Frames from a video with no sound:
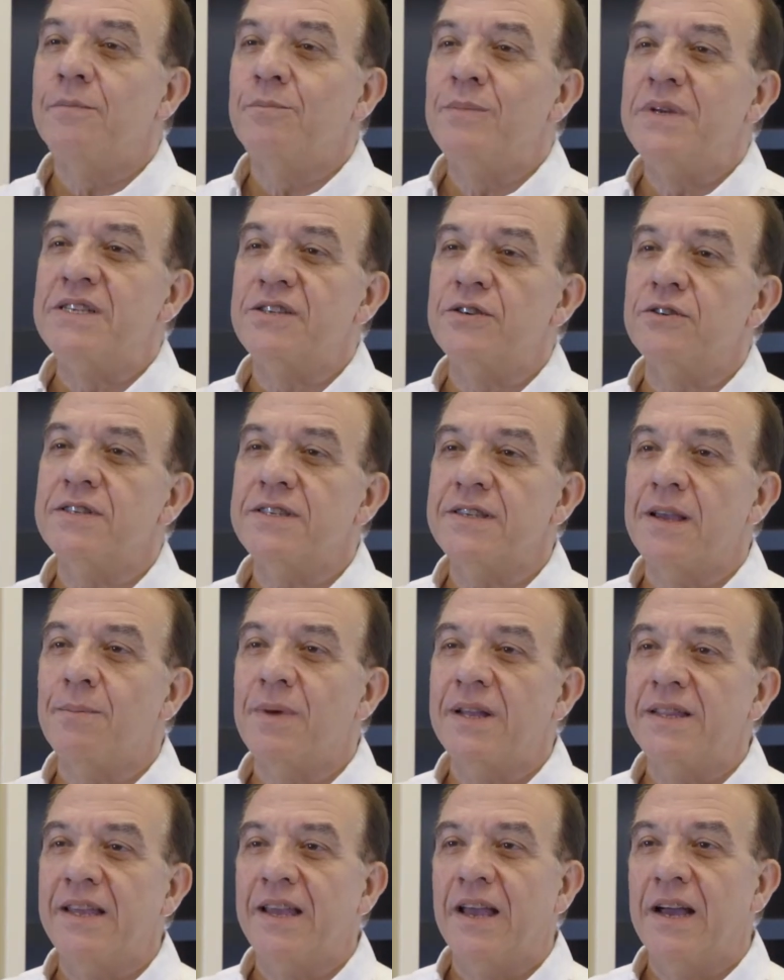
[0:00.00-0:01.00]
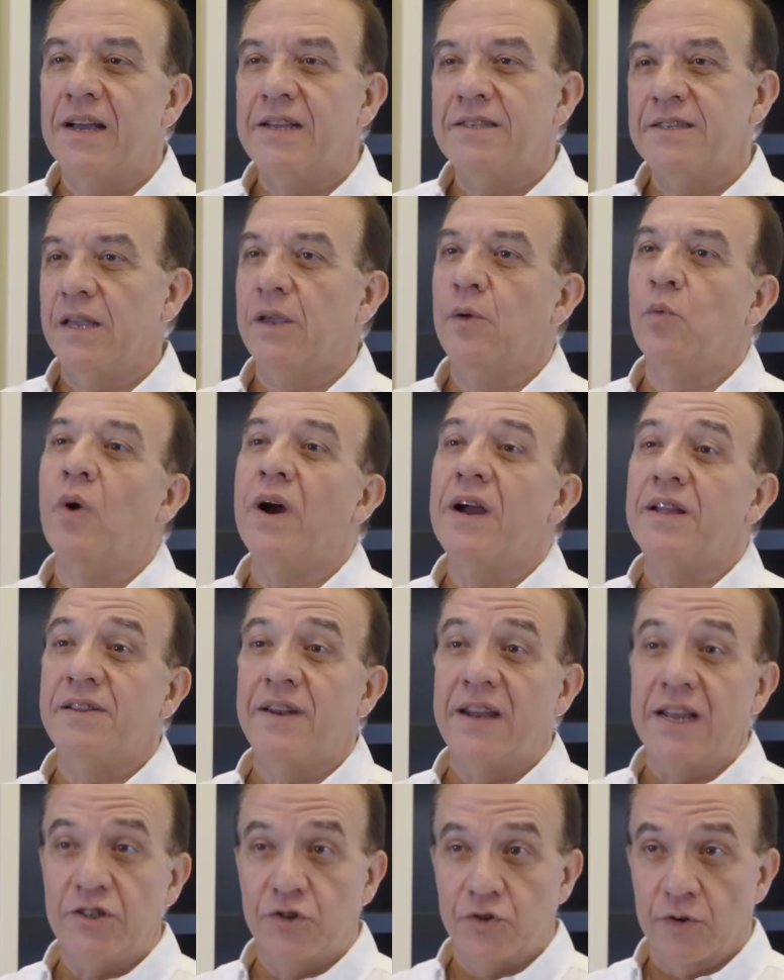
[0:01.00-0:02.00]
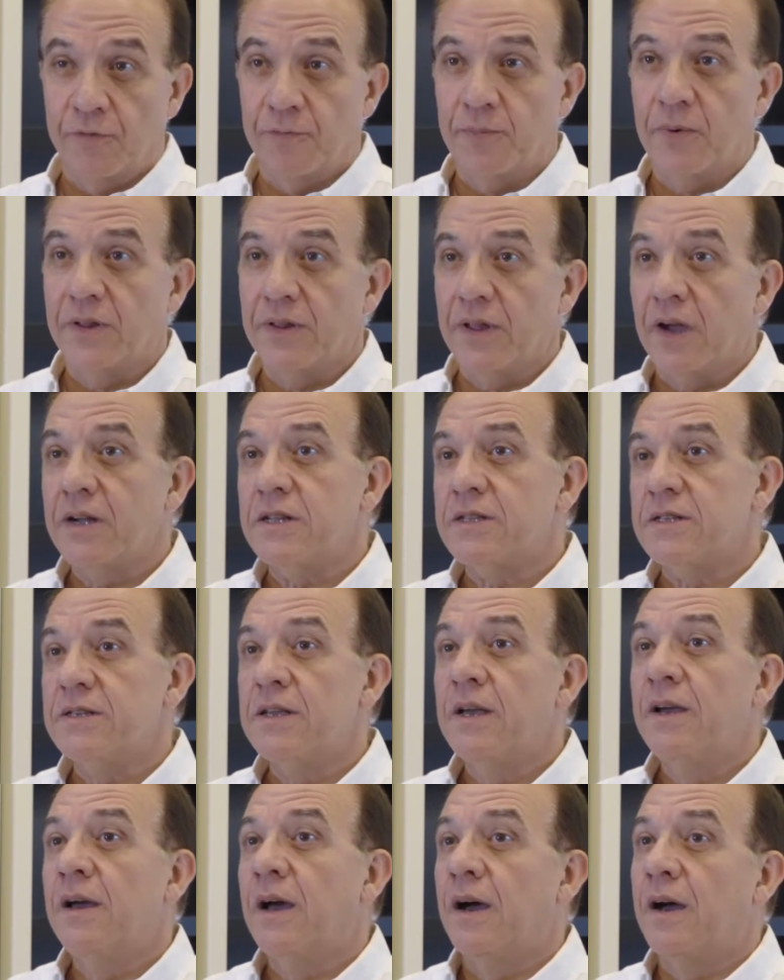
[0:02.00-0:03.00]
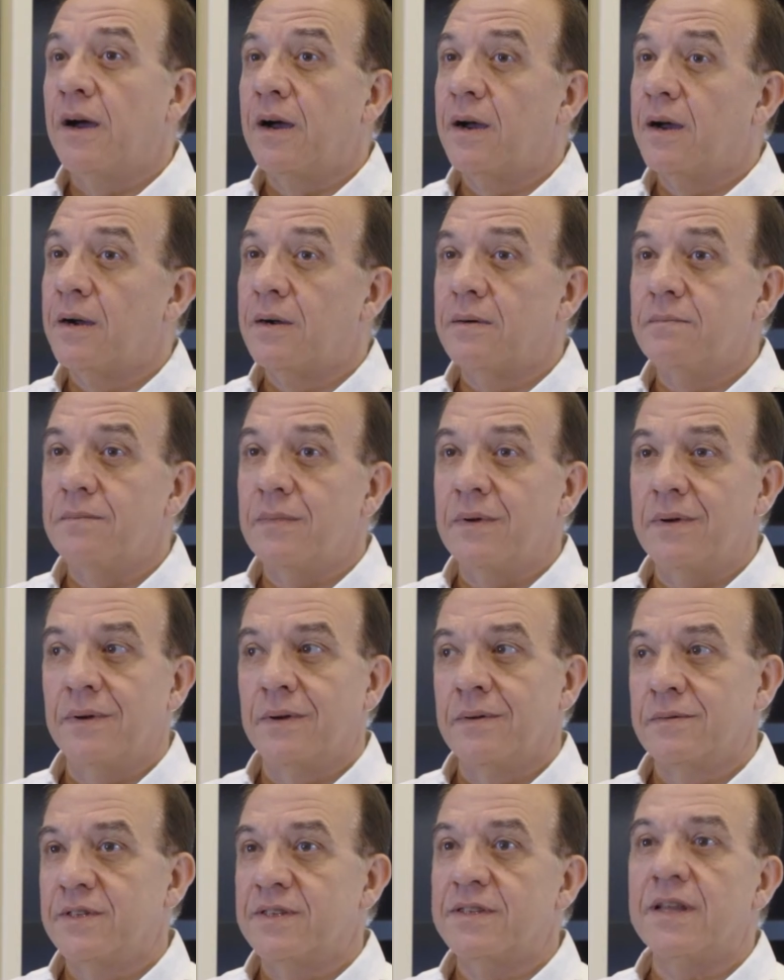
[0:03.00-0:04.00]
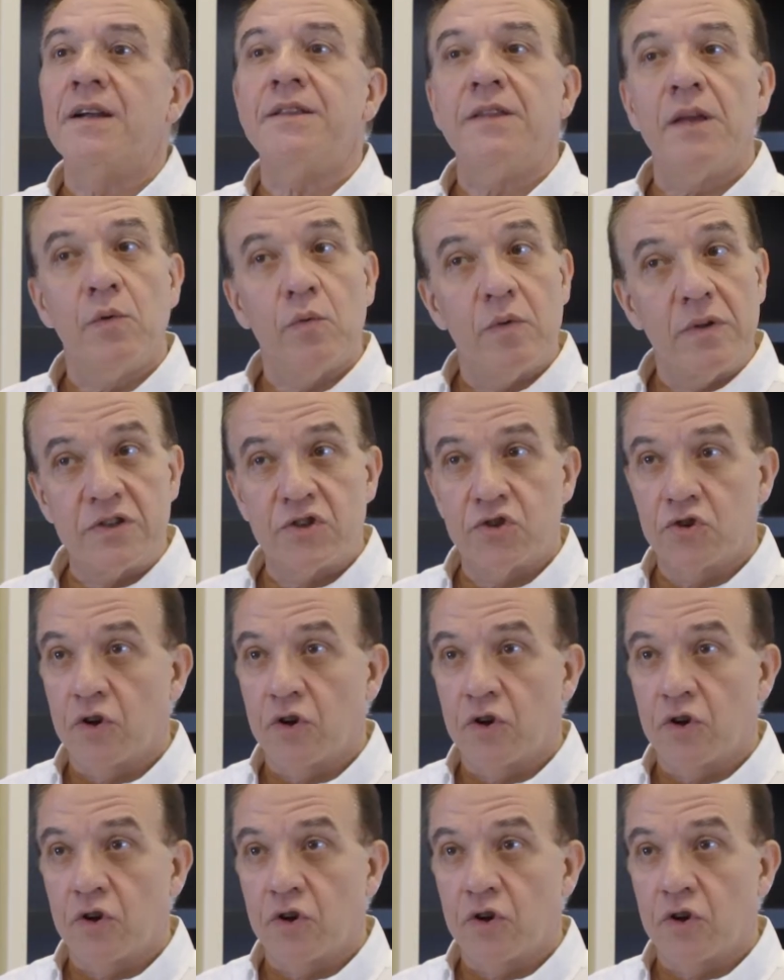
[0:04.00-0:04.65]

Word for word: Maison Samadi has a wide range of products. Uh, uh, starting with